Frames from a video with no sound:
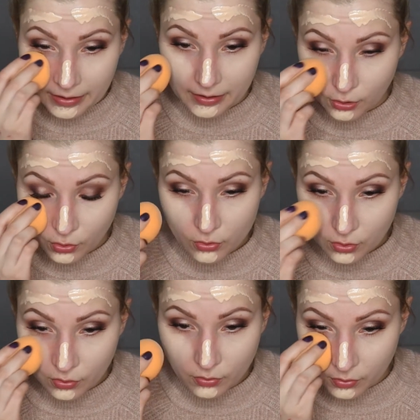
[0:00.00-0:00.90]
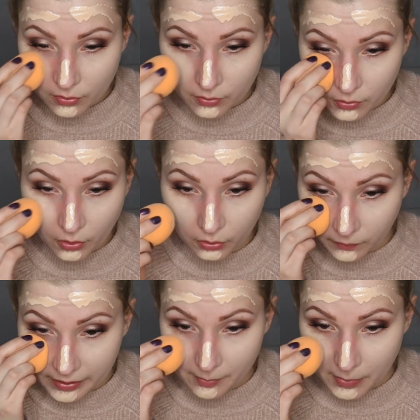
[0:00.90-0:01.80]
It used to not
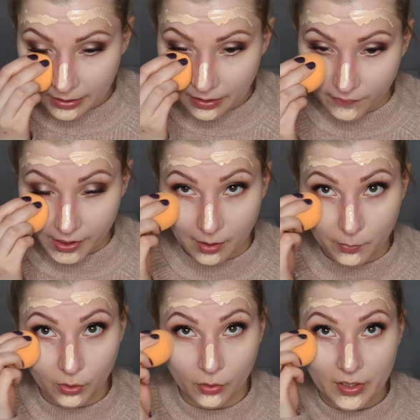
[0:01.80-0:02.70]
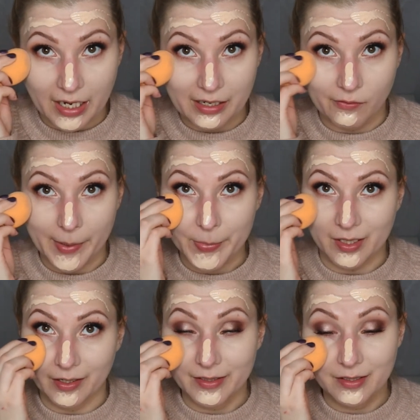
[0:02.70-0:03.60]
really be available on any
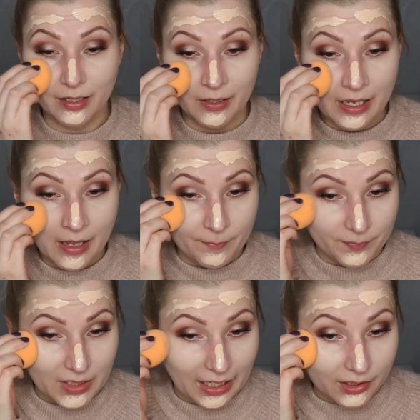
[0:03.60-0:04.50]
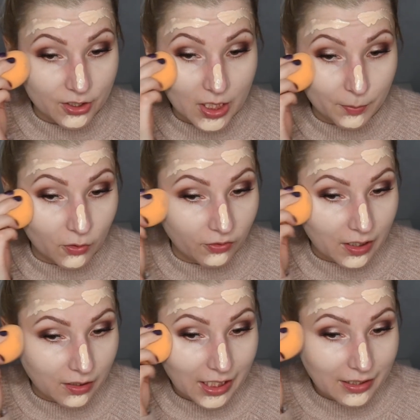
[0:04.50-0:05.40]
websites that ship to
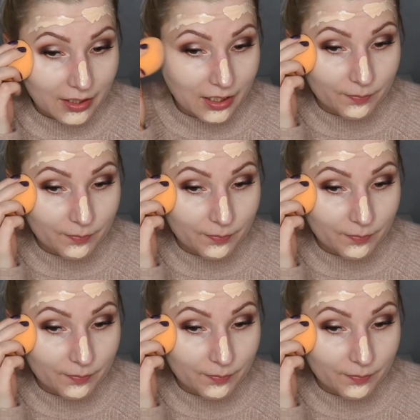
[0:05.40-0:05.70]
Finland.